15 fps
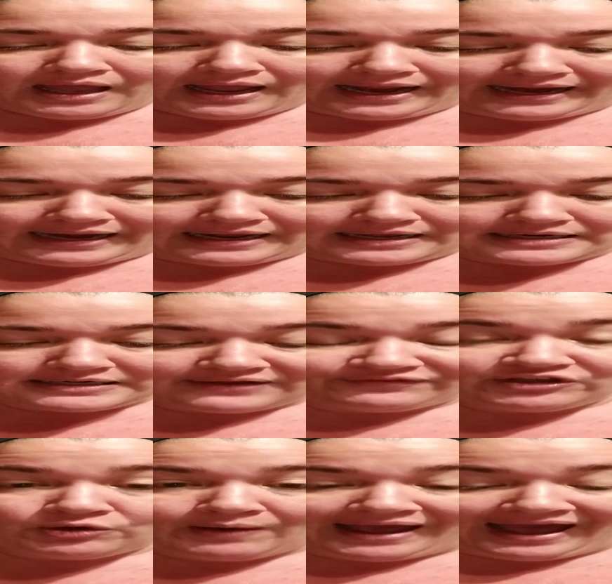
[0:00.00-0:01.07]
And
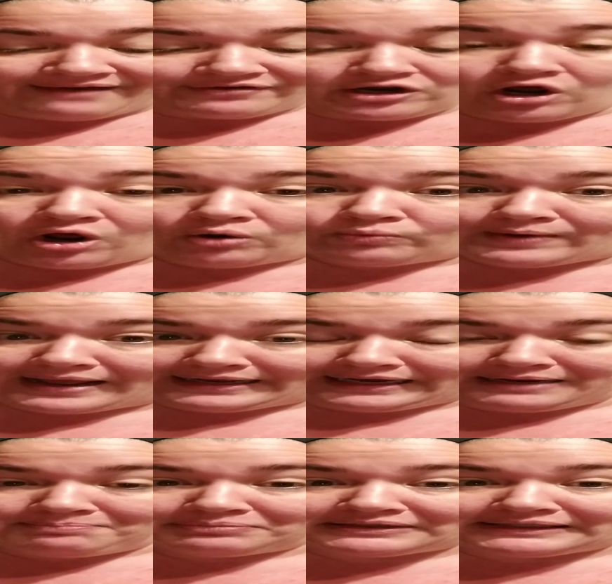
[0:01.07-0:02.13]
if you haven't already,